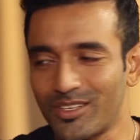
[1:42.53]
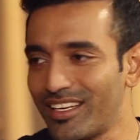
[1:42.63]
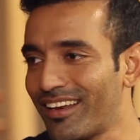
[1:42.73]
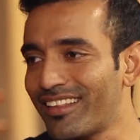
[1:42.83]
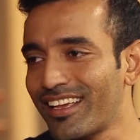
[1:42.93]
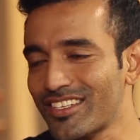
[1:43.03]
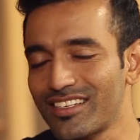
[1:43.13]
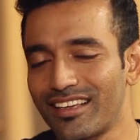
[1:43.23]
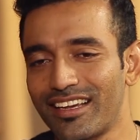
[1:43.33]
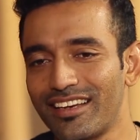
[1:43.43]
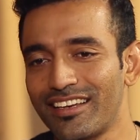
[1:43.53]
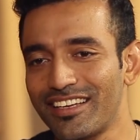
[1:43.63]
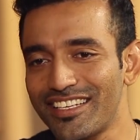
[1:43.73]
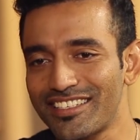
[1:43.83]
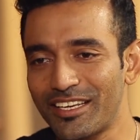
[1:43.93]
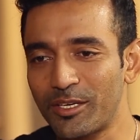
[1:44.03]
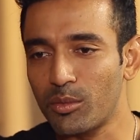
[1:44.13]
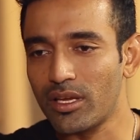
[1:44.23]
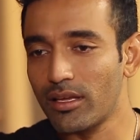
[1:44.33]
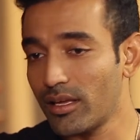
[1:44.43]
you know, in international cricket. And he said
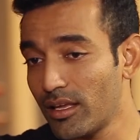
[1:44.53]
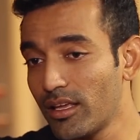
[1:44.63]
to me,